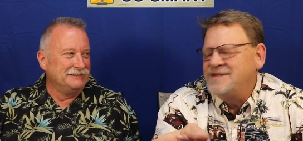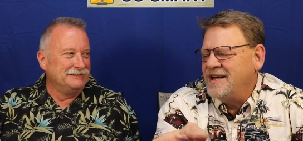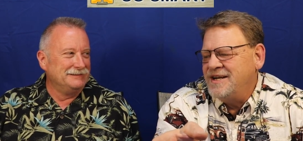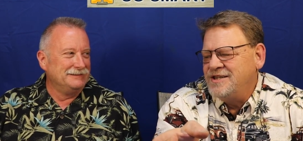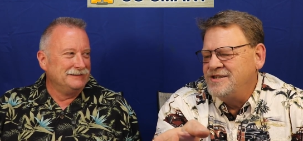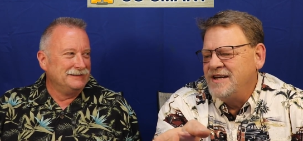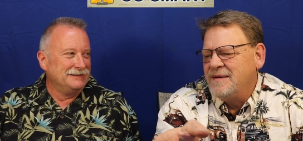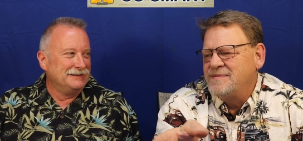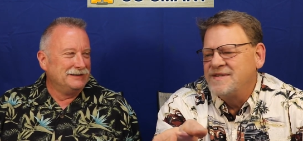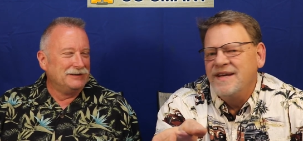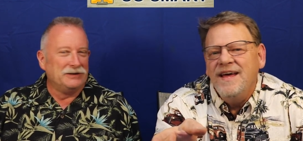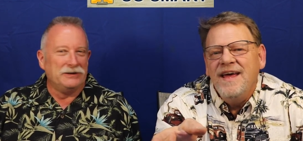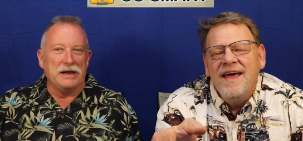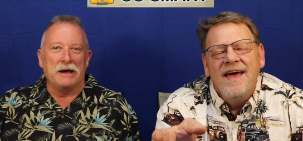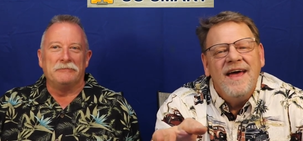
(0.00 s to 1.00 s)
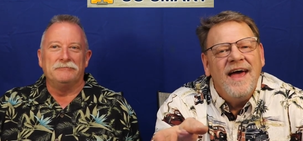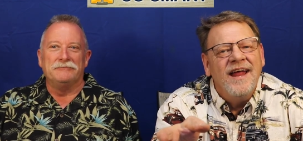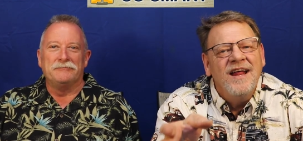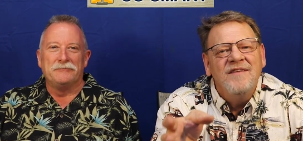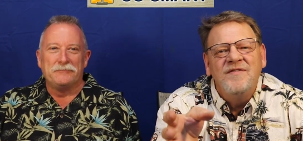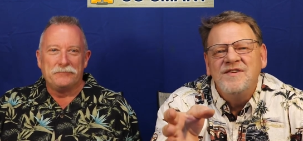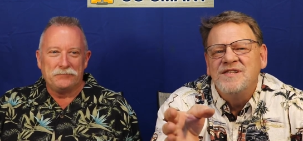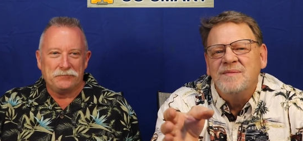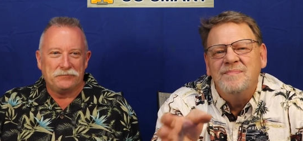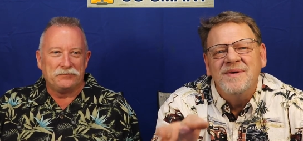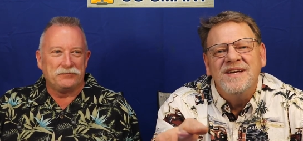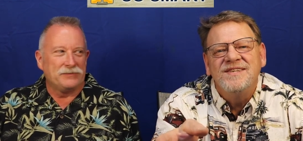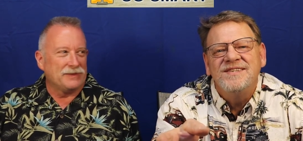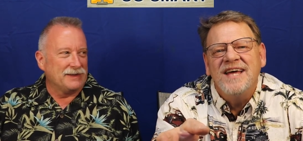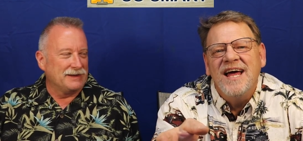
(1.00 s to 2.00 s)
Speaker 1: potato chips. Yeah. And if it's a
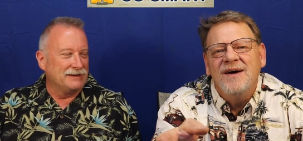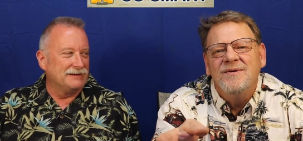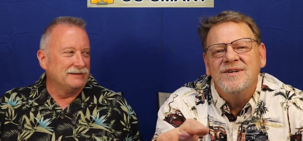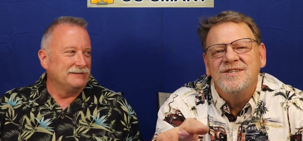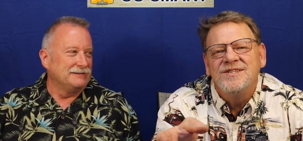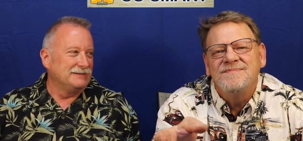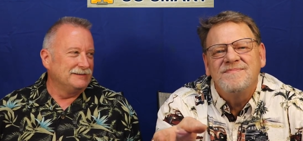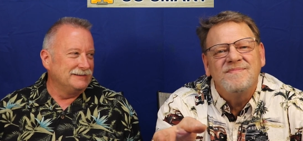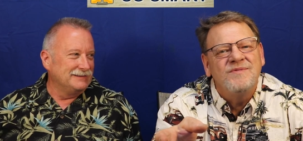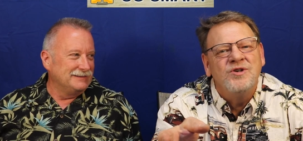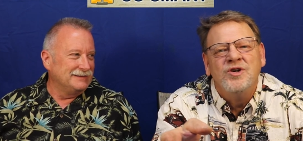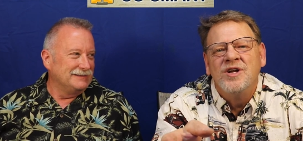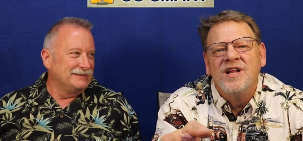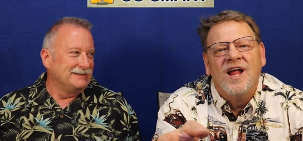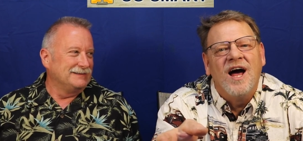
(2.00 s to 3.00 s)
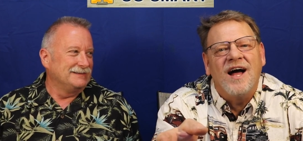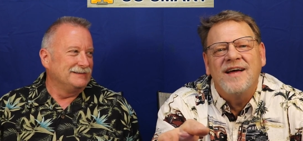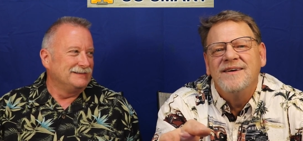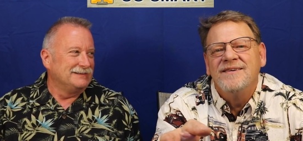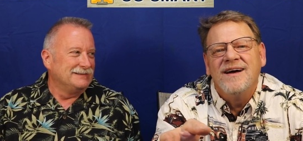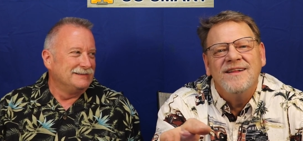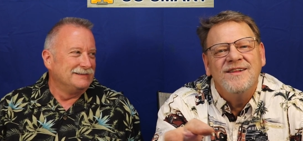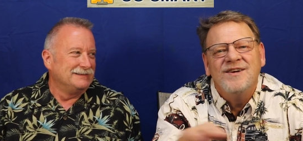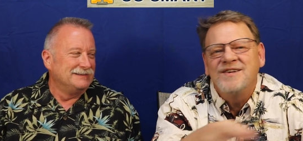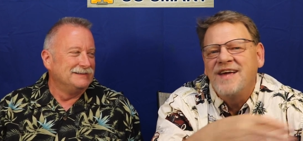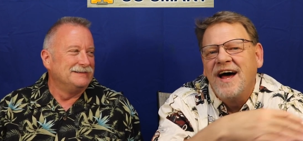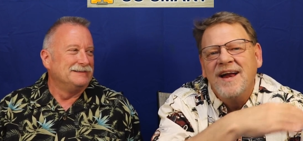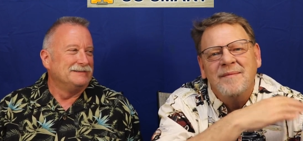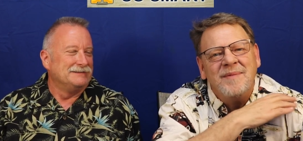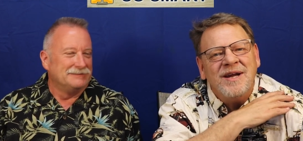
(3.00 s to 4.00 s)
big sandwich, good luck. There's
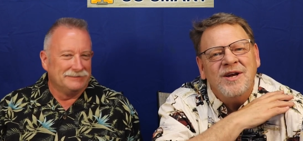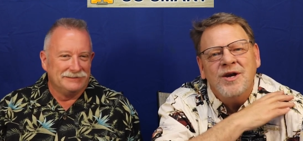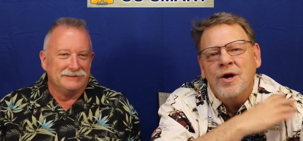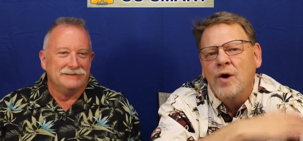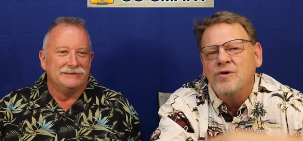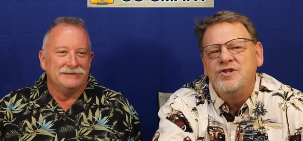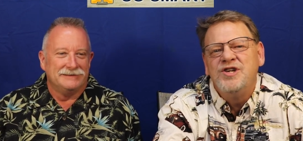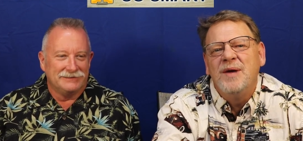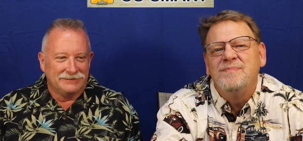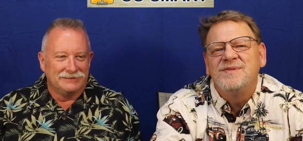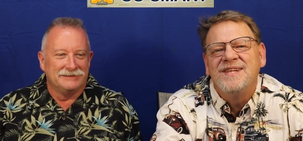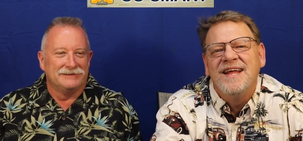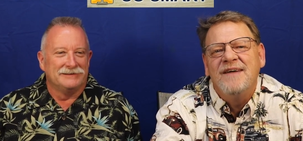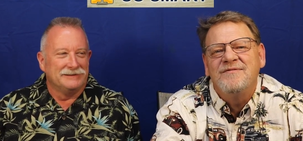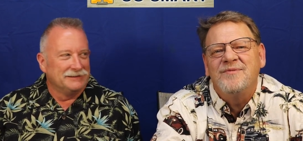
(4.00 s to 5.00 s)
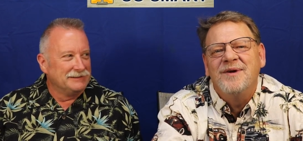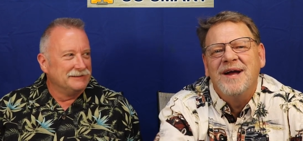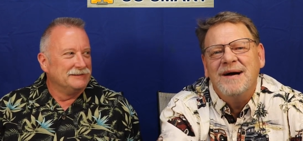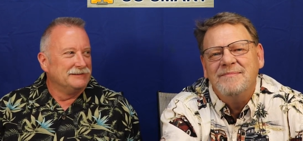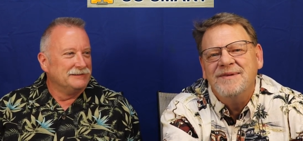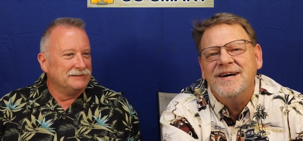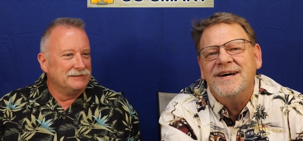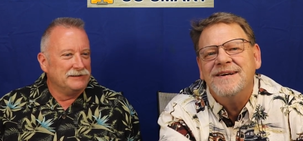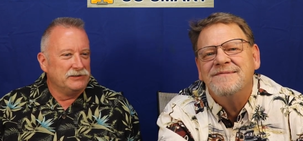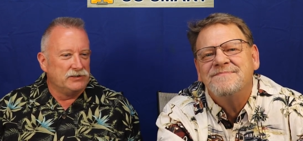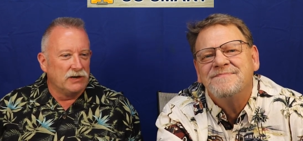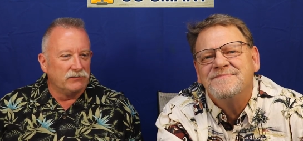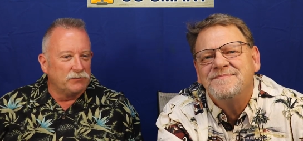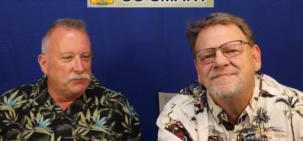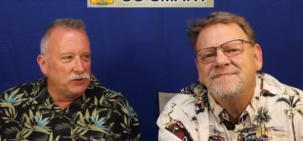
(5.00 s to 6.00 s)
going to be no chips left when I'm done.
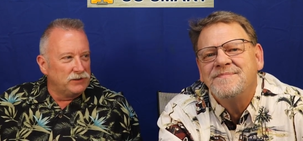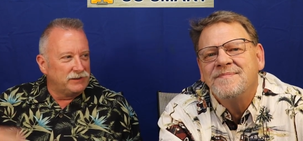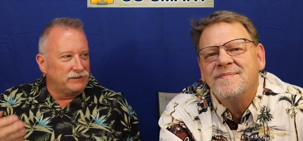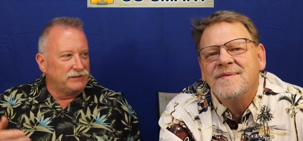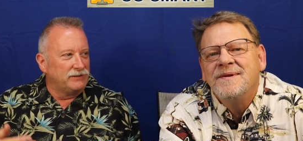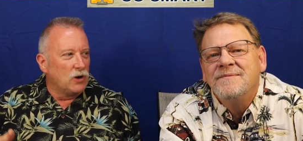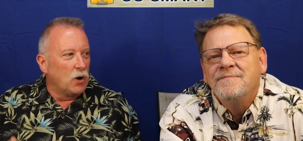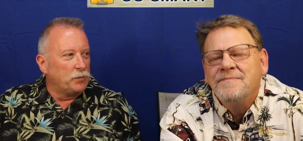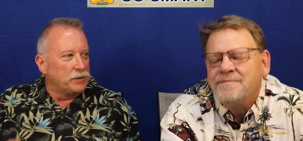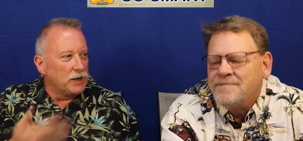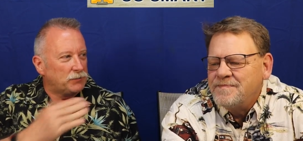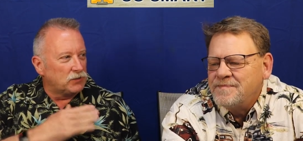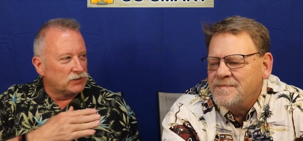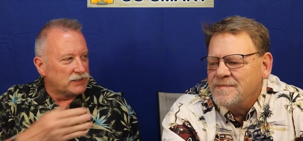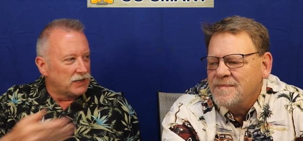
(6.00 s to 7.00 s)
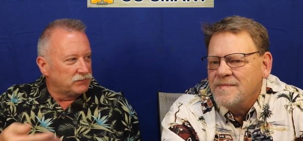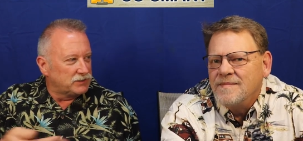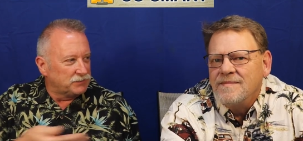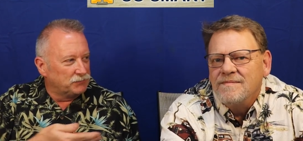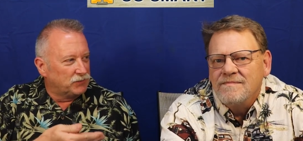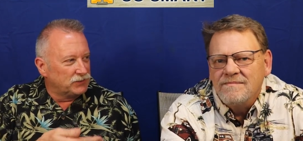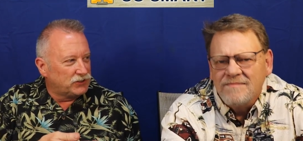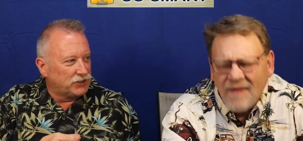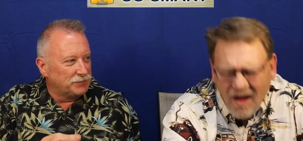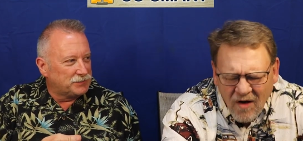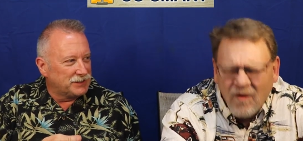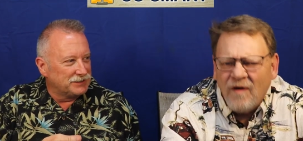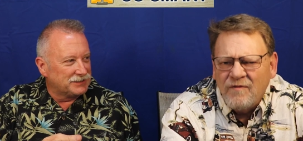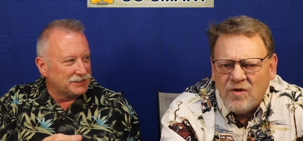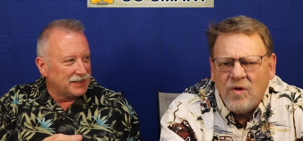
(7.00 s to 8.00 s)
Do you
Speaker 2: ever put open up your sandwich and put chips?
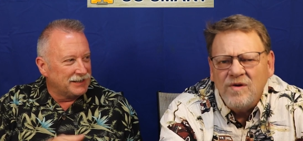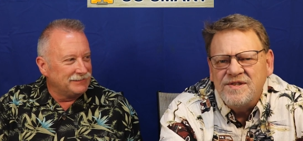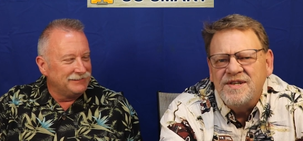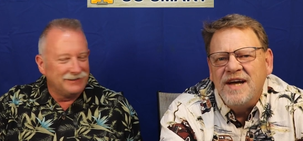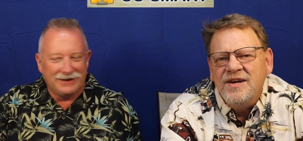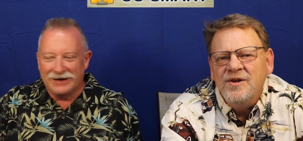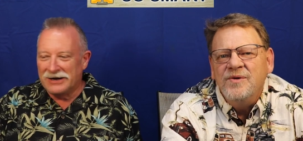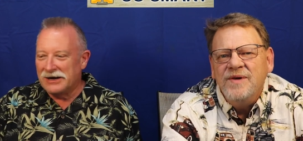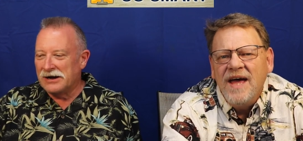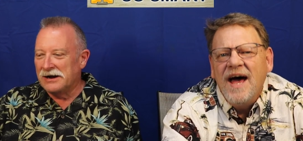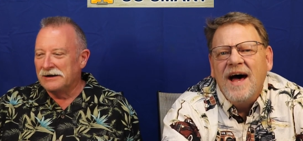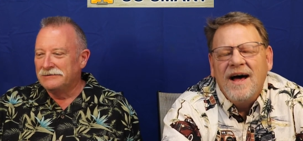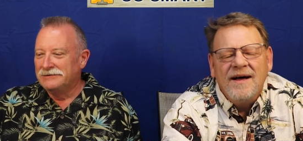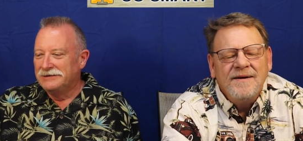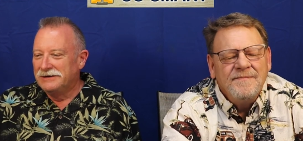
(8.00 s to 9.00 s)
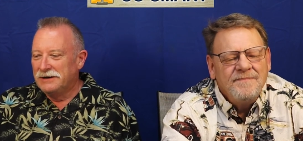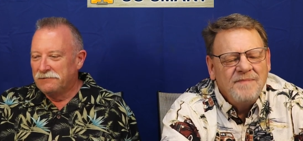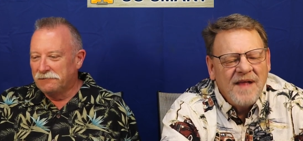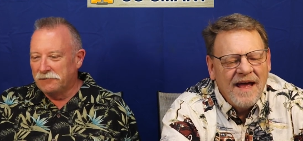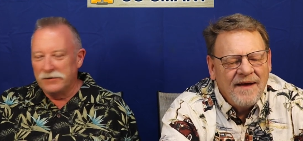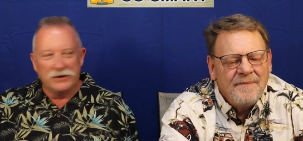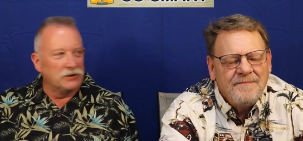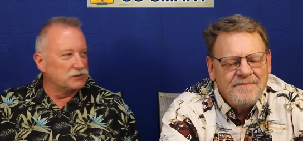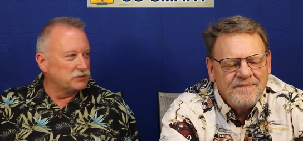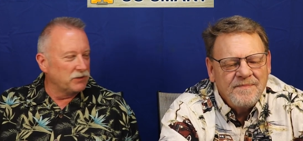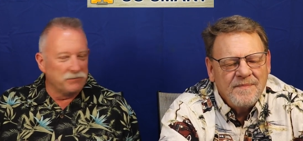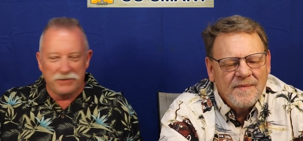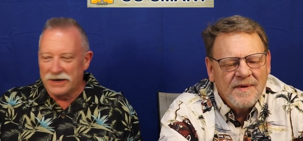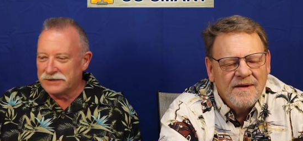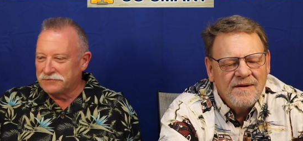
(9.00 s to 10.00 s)
Oh, inside? of course I do. Uh, yeah. Fritos are
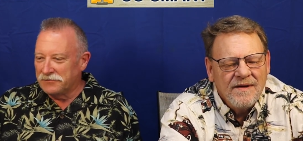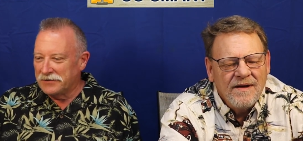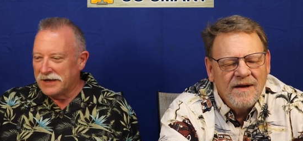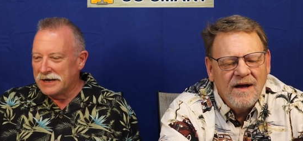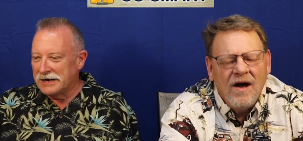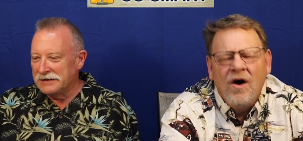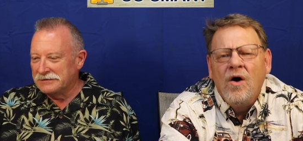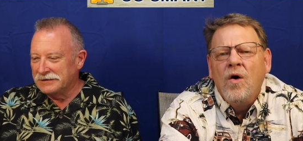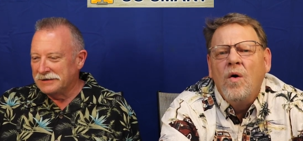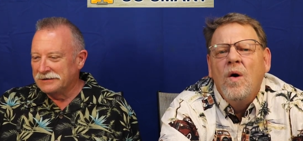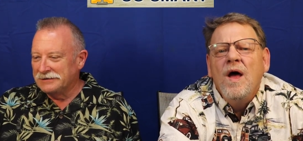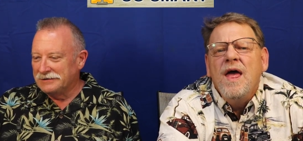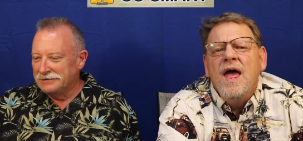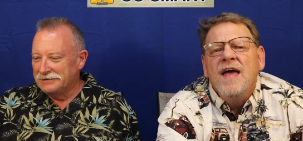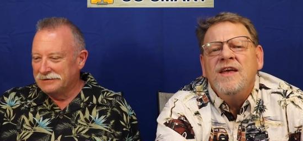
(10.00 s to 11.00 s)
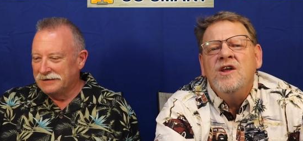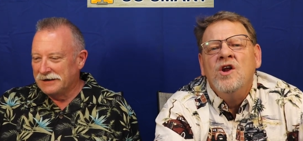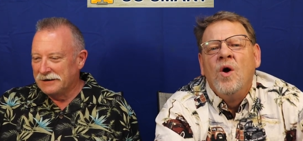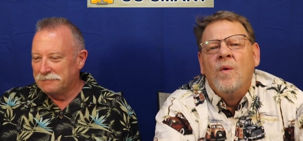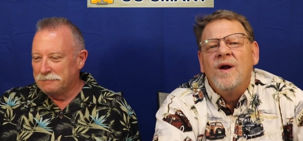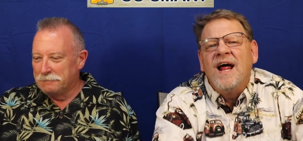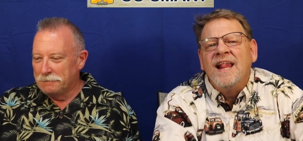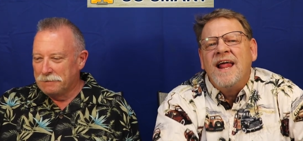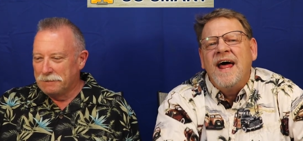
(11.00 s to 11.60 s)
the best for that. I oh, think. you yeah. know what I